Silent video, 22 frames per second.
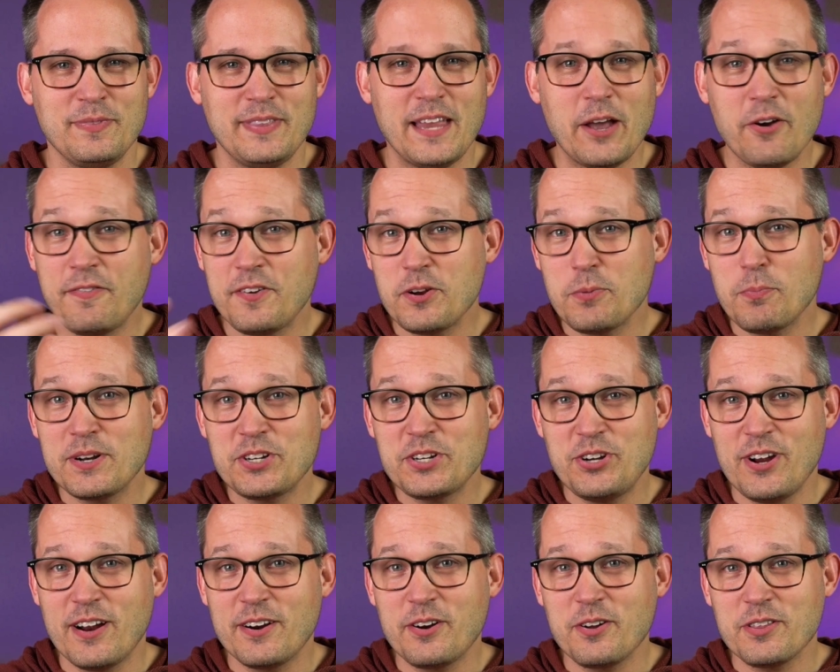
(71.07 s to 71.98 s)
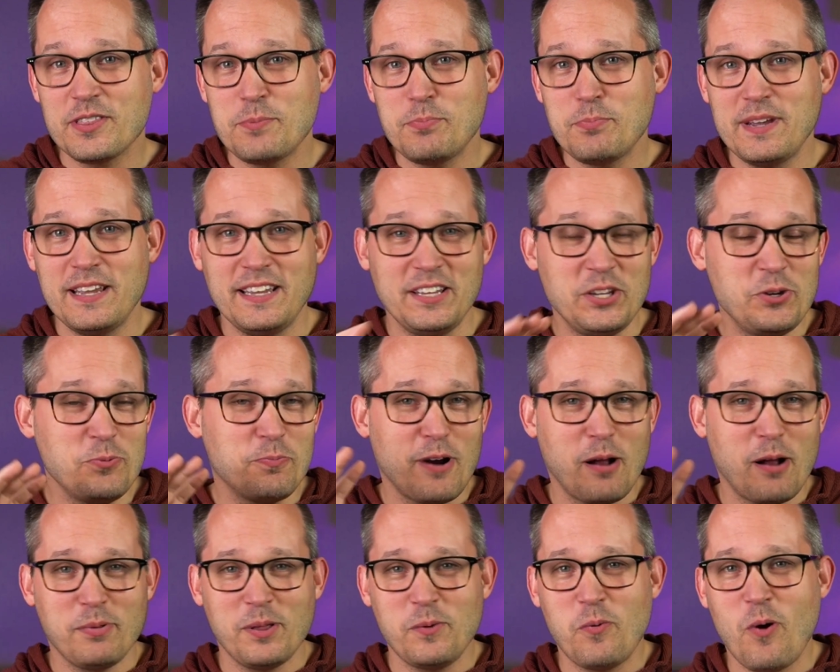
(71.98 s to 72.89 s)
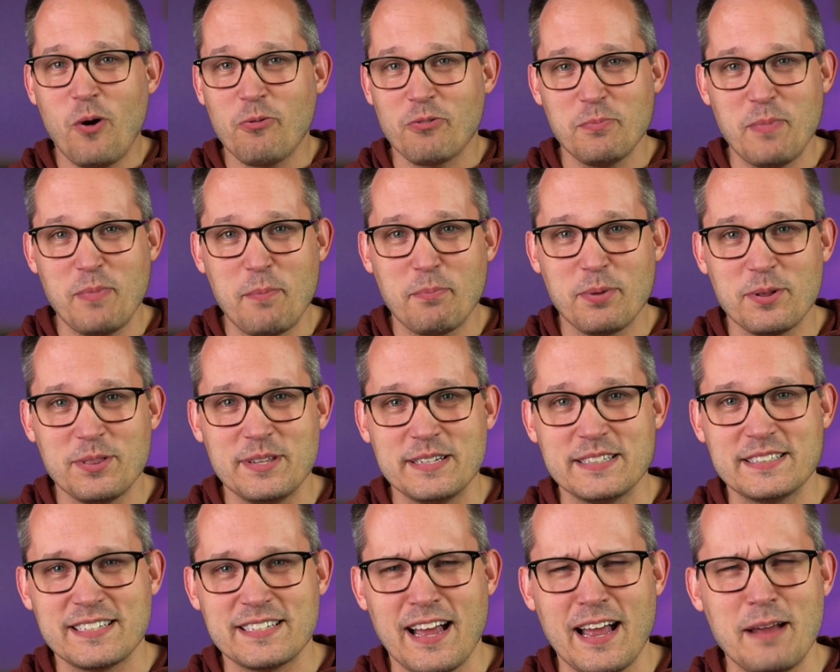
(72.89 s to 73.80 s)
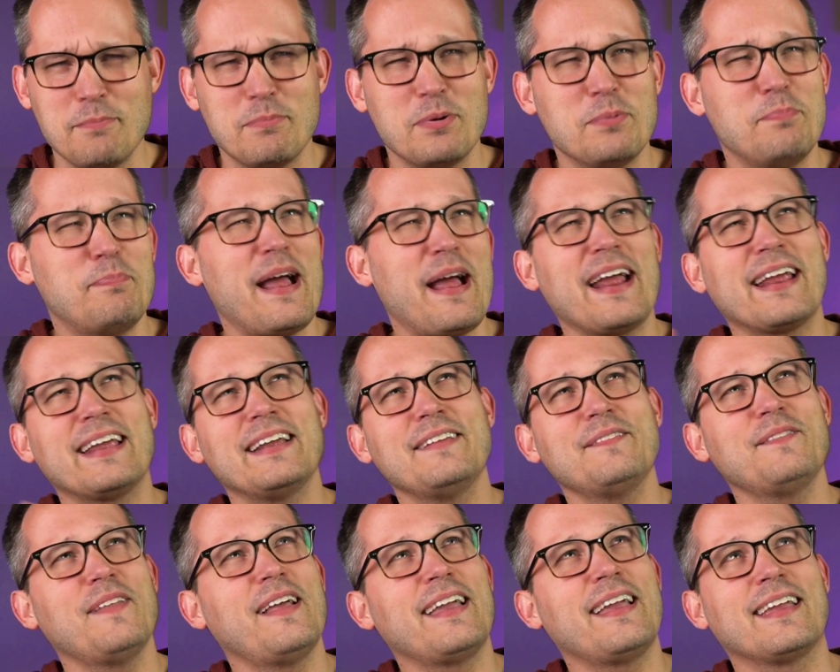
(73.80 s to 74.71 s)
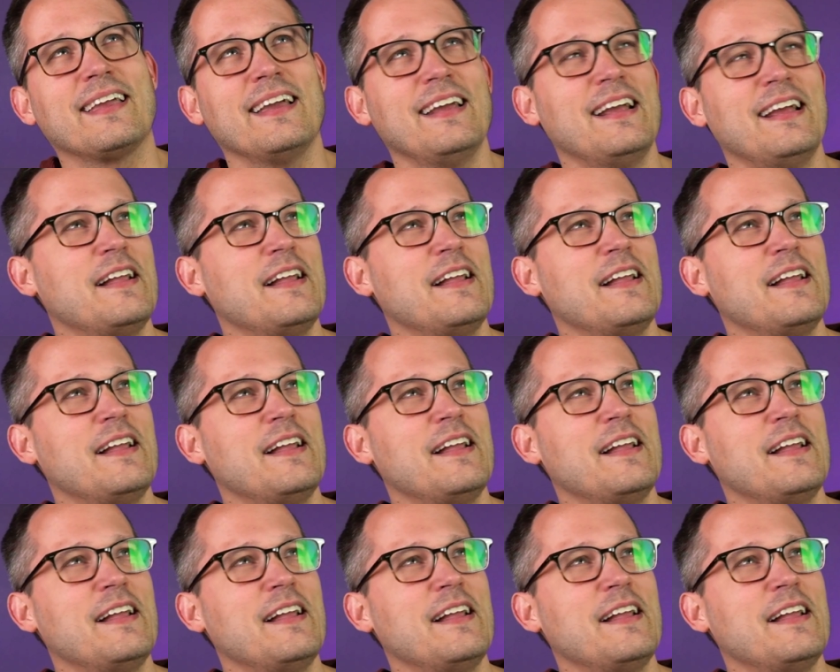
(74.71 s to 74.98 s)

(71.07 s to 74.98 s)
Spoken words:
Now, if you're much younger than me, you probably won't remember this time, but back in like